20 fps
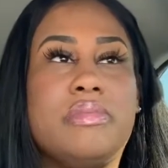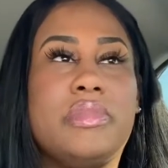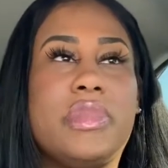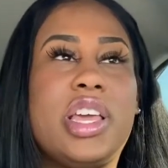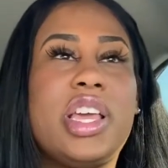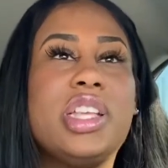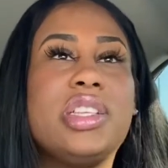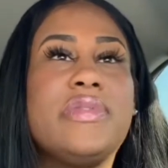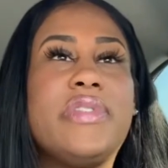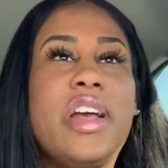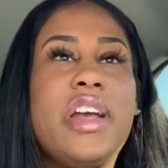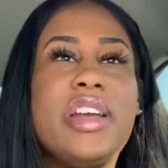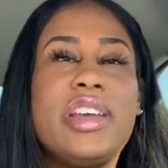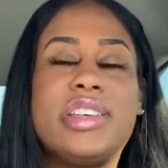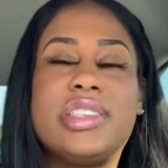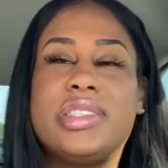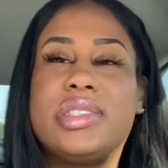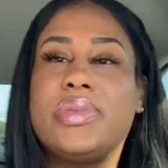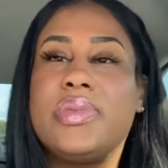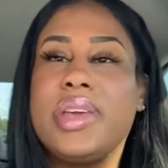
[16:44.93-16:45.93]
he's very
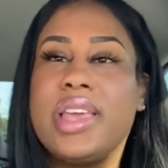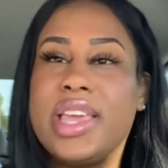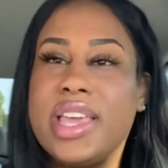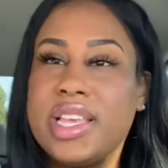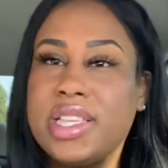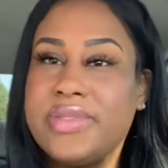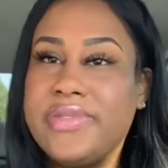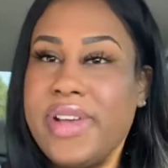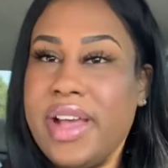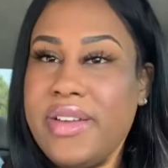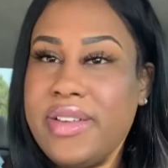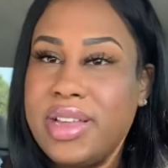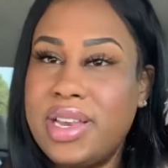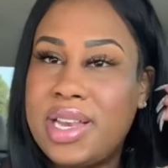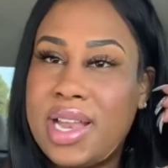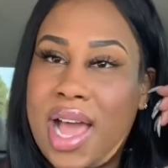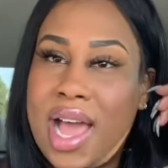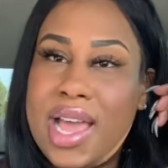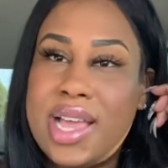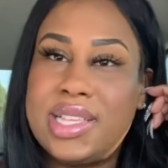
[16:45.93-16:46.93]
sweet, he's very
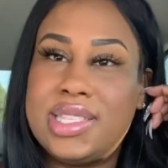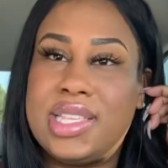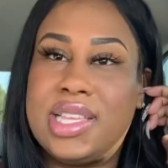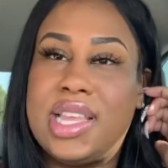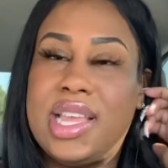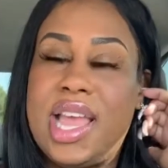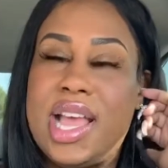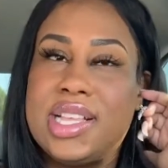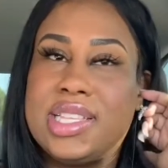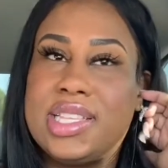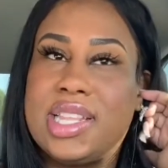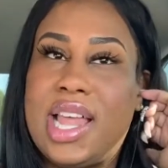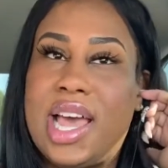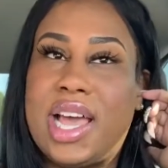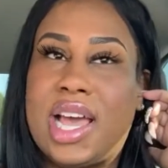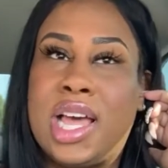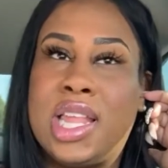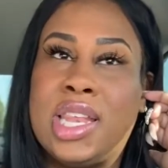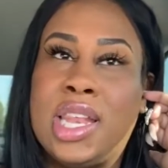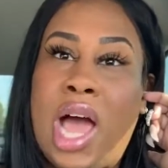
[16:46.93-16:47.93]
nice, and he has
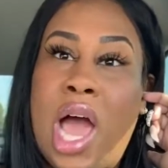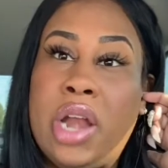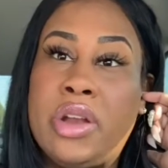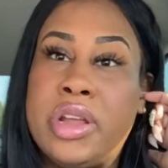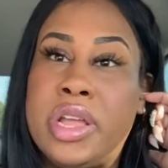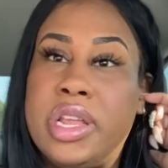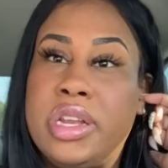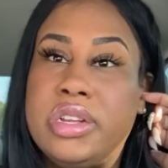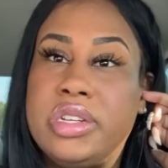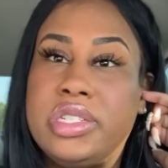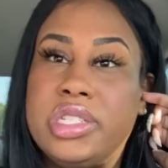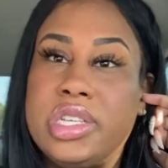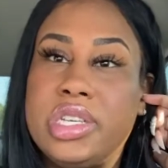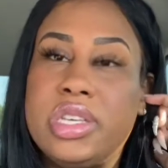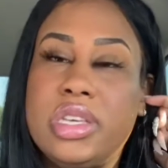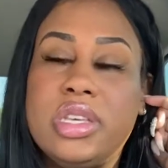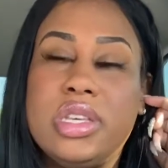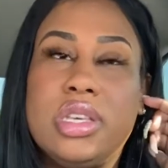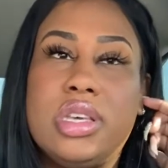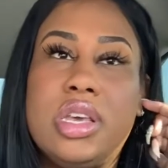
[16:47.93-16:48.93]
like a lot of
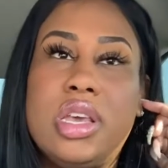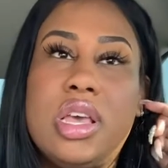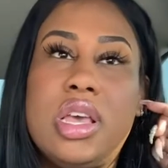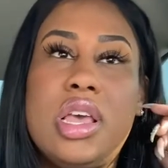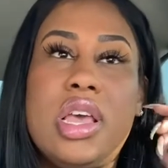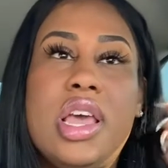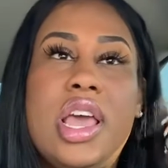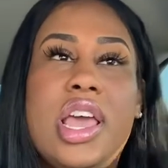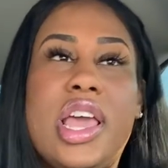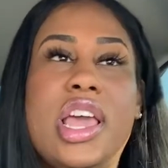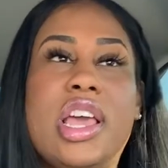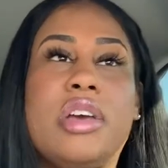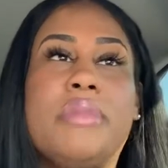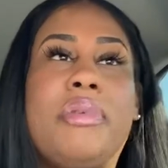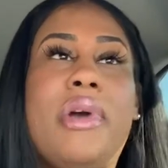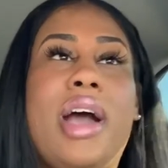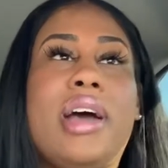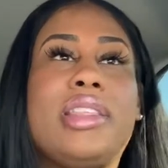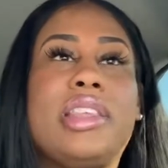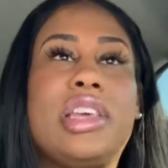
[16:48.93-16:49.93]
energy. He'll
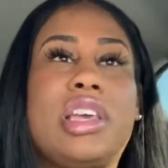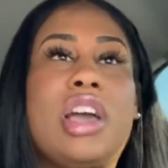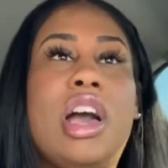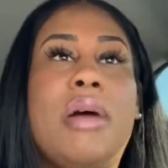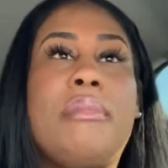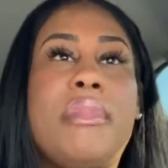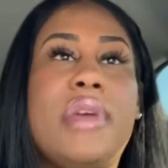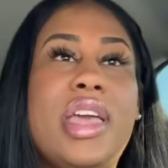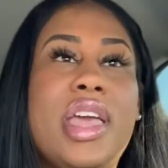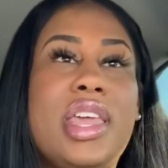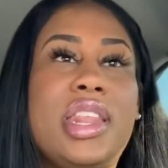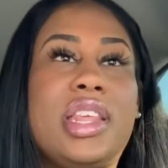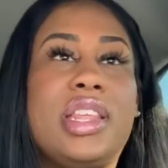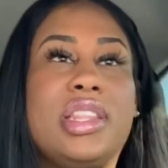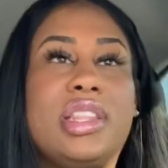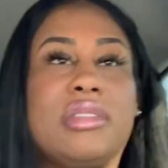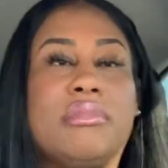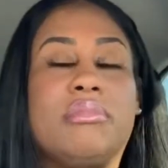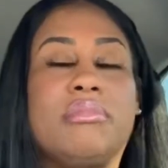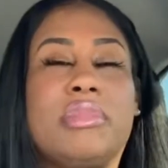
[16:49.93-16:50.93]
probably come in
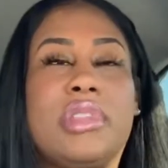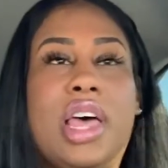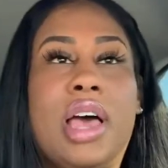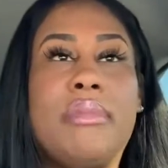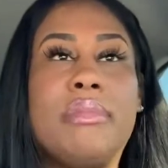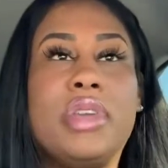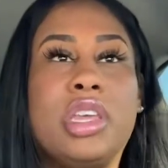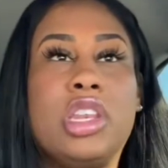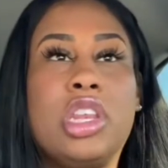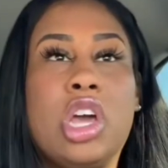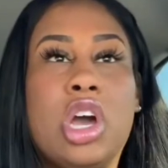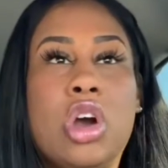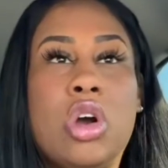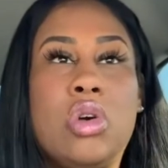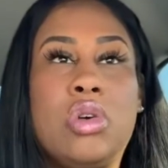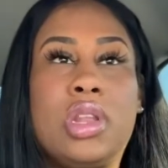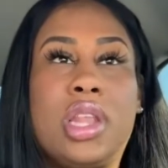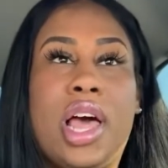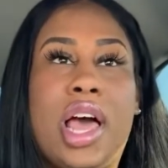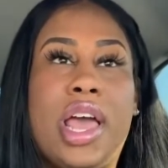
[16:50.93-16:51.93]
and let me
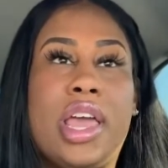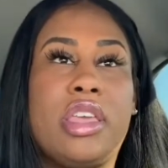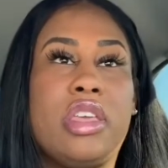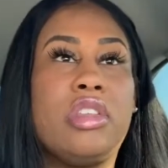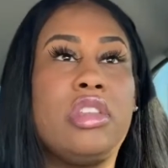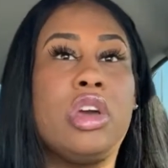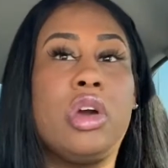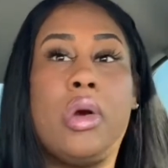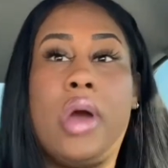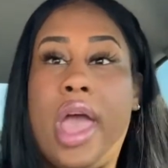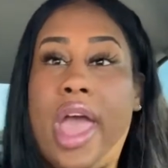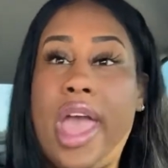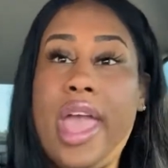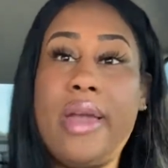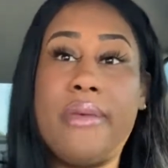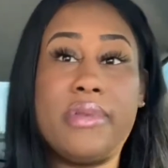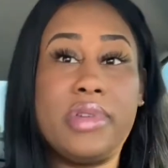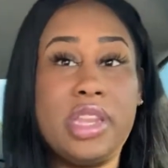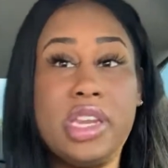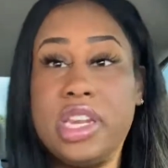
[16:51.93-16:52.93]
know, like, you know,
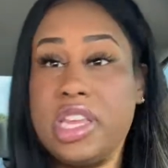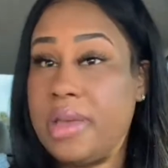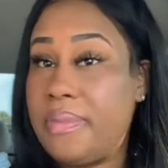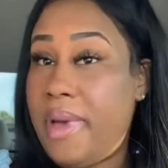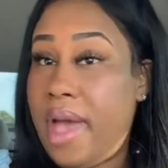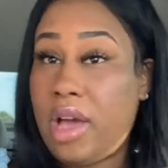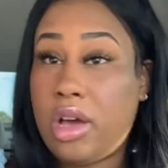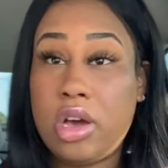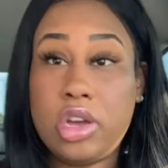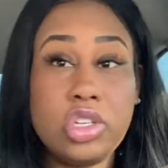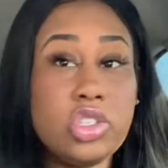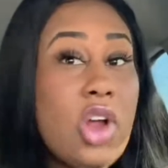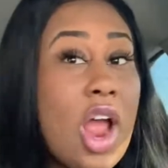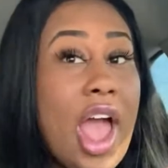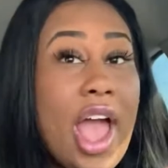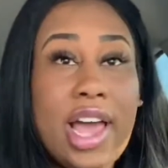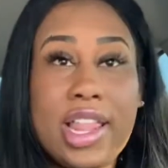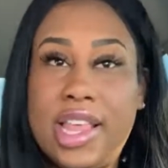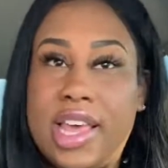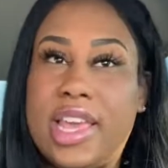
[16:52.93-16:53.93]
hey, we need to get back on
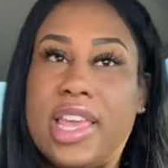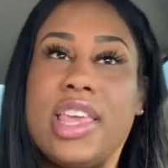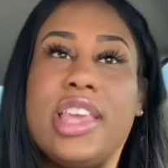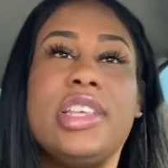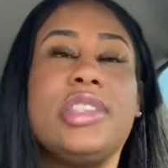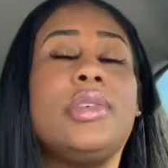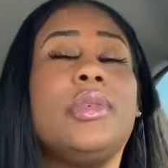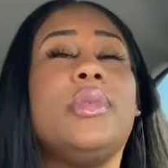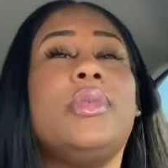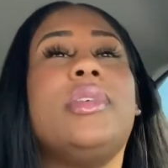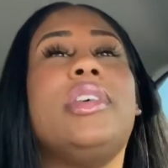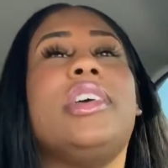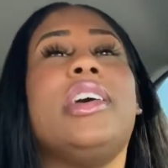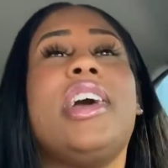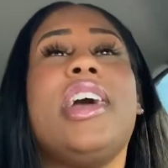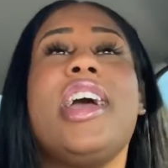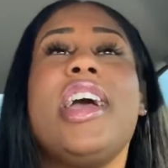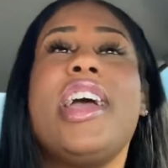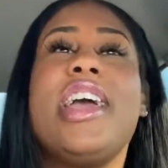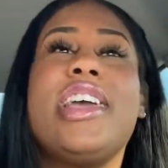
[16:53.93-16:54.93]
track. Like,
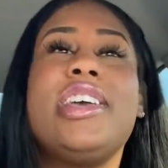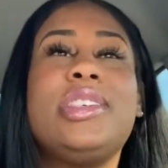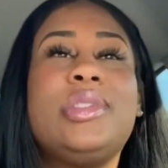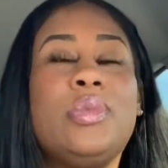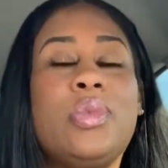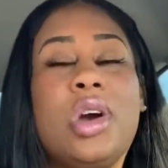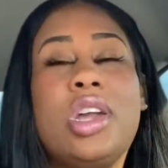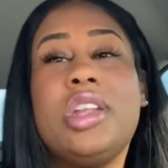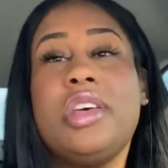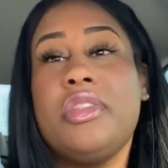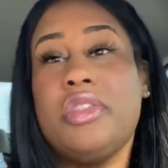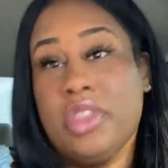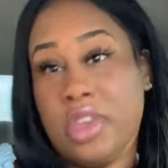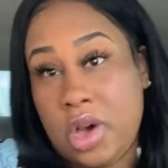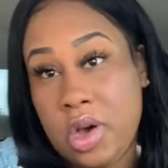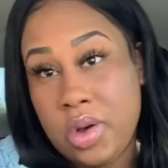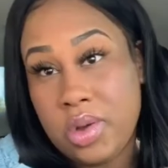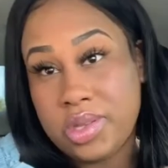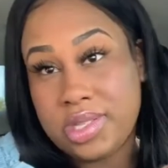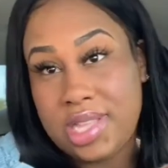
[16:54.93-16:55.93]
he's one of
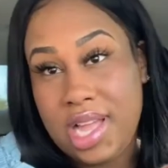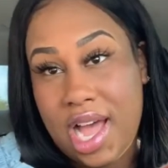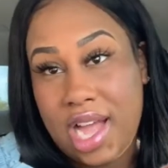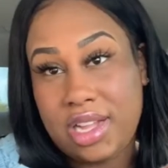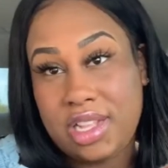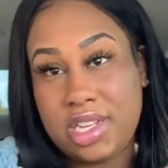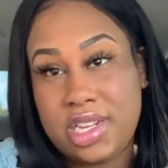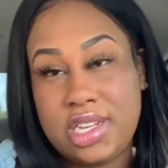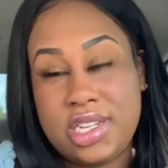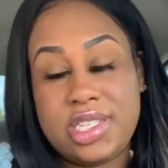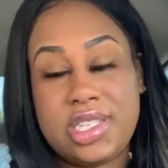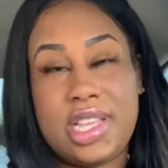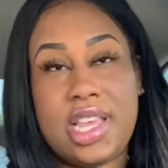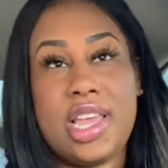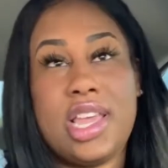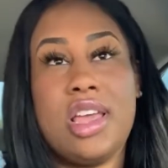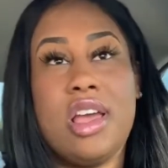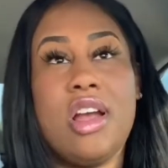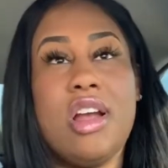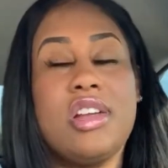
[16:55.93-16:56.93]
those doctors,
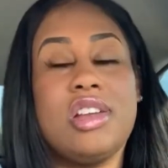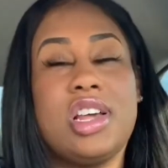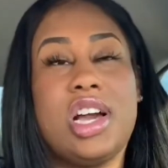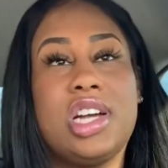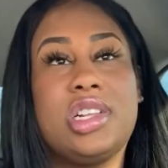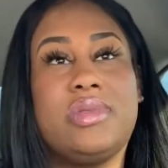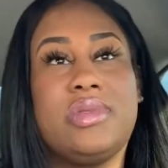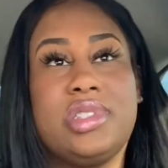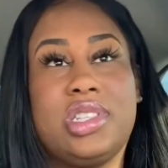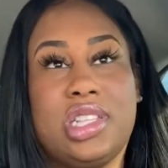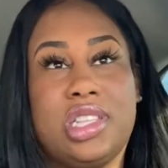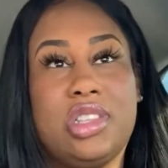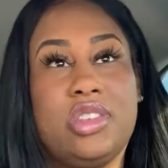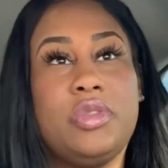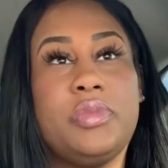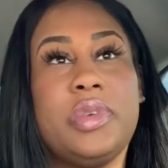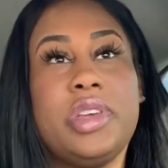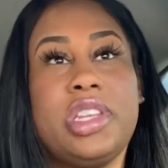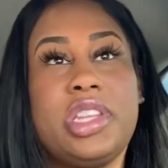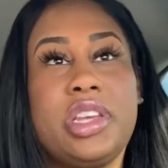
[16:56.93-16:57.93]
and her doctor is a
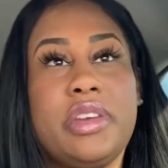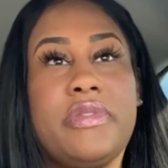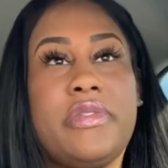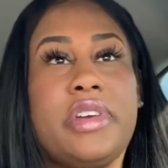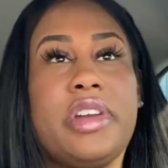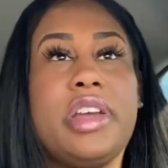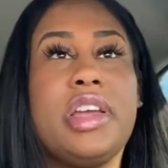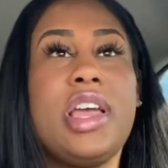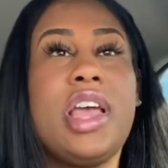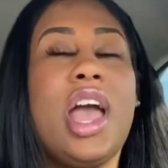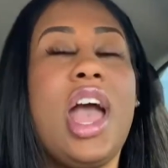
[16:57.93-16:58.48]
little bit different.